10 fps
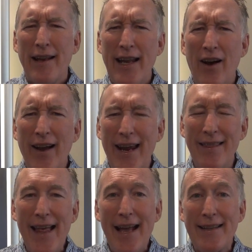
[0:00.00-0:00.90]
Now,
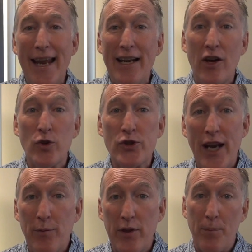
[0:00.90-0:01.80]
in that date,
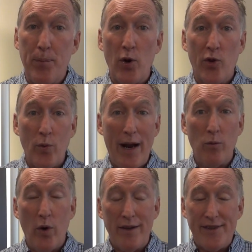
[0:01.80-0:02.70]
understand what the
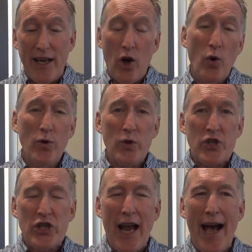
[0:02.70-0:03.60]
birthright was. The older
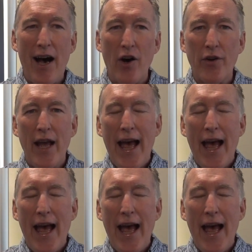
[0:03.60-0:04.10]
child